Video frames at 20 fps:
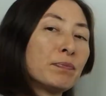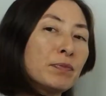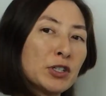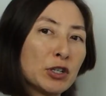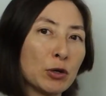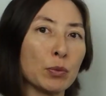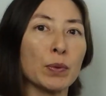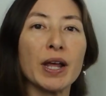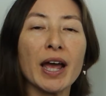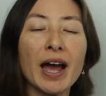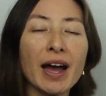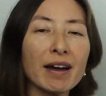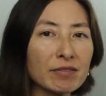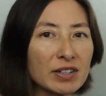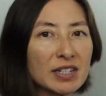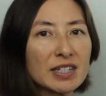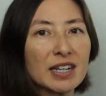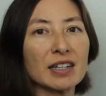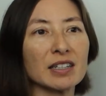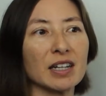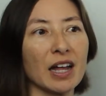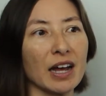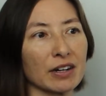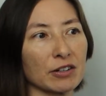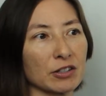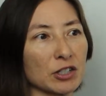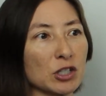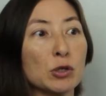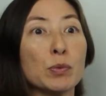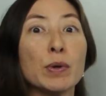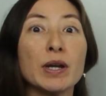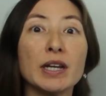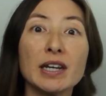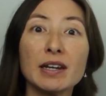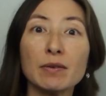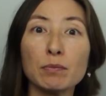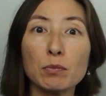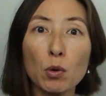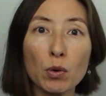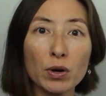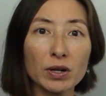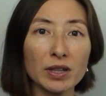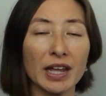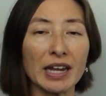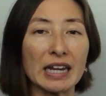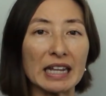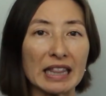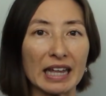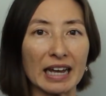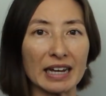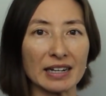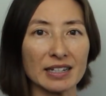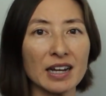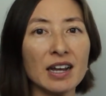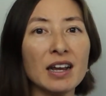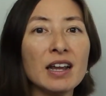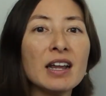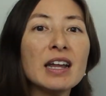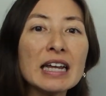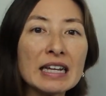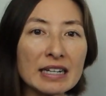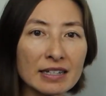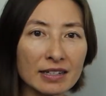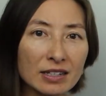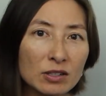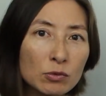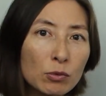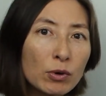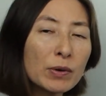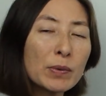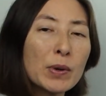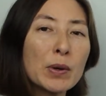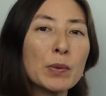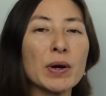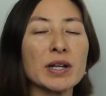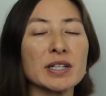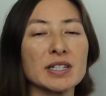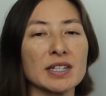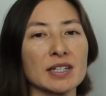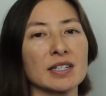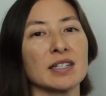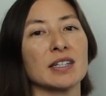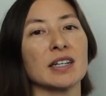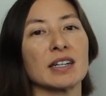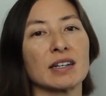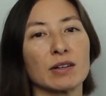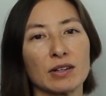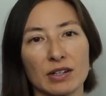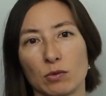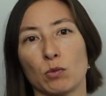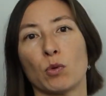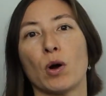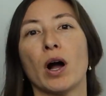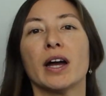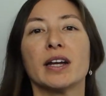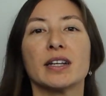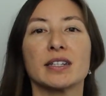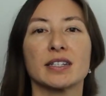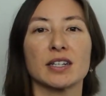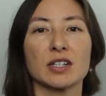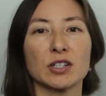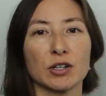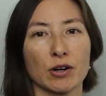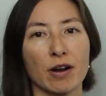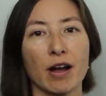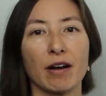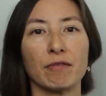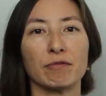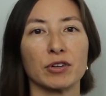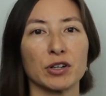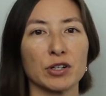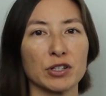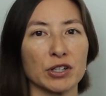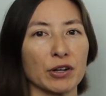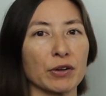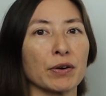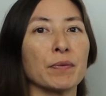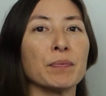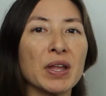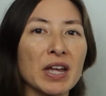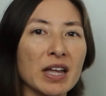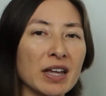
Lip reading: Should we have these outliers? Do we need more like that? Is this where we want to sit? Why is this our comfort zone?